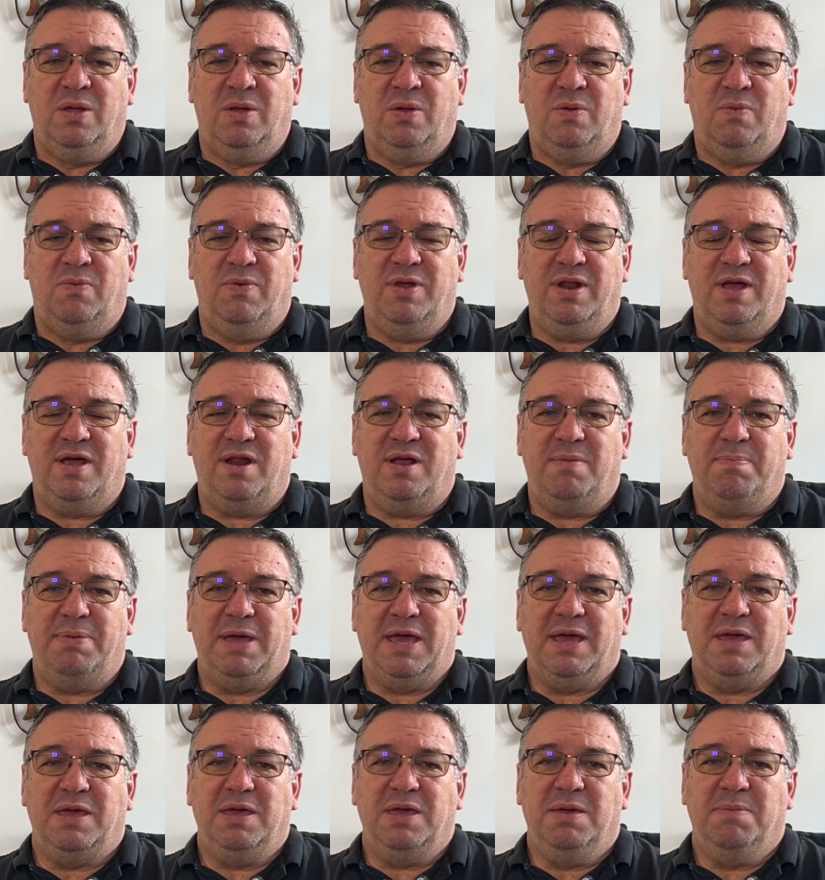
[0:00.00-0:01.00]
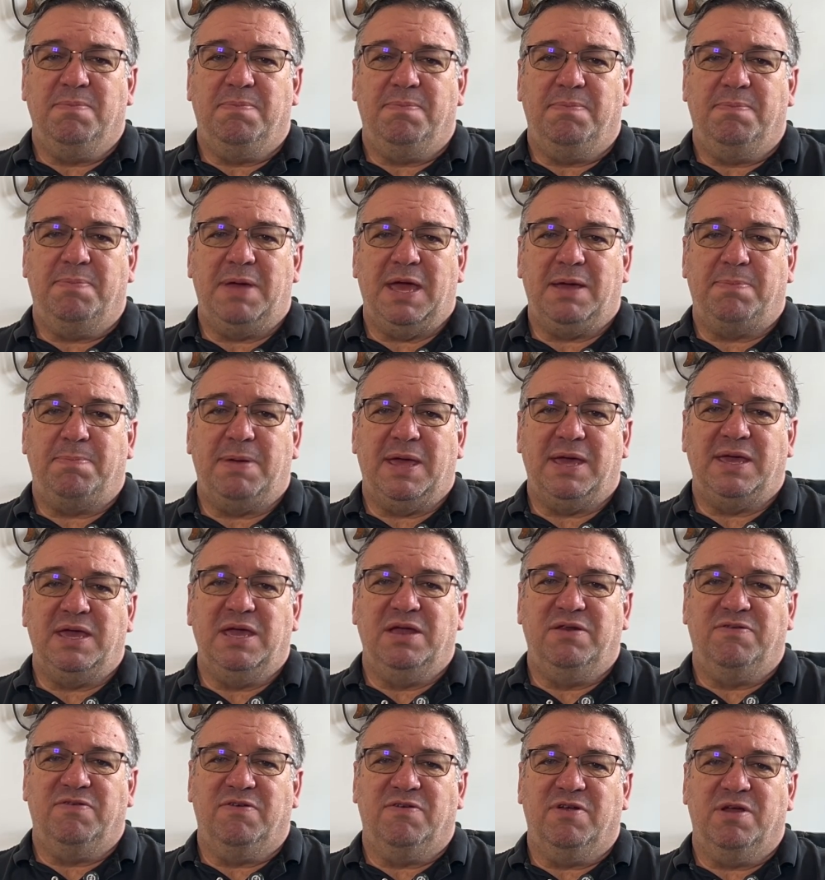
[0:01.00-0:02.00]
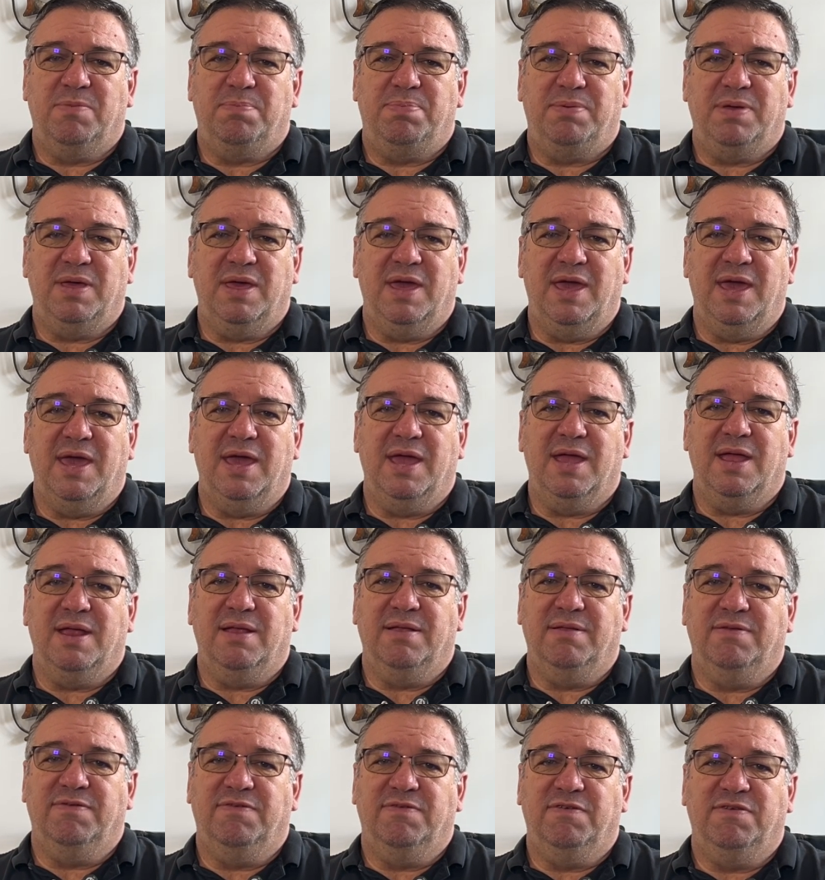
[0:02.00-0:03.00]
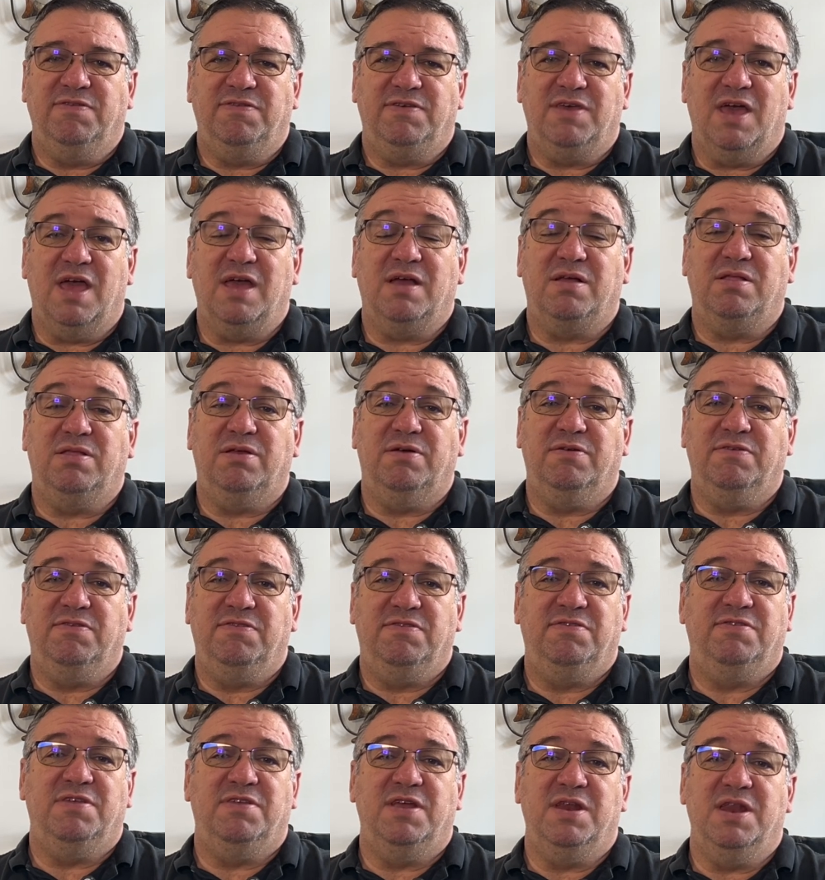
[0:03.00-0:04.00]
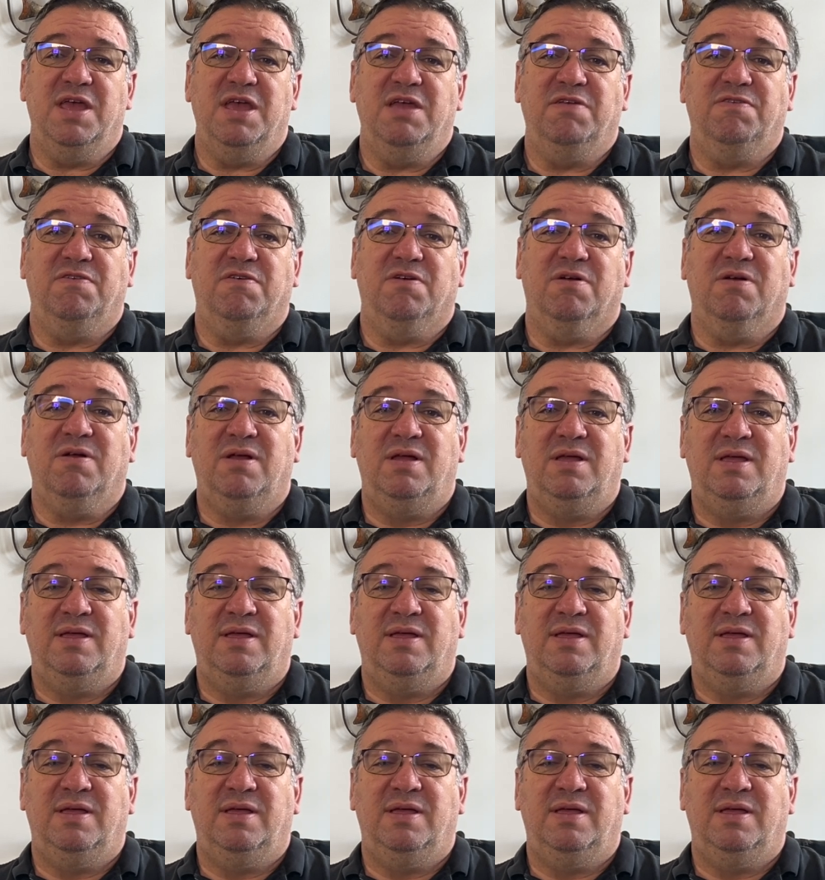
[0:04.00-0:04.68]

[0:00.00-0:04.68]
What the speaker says: Went on a backpacking trip and just got close to nature.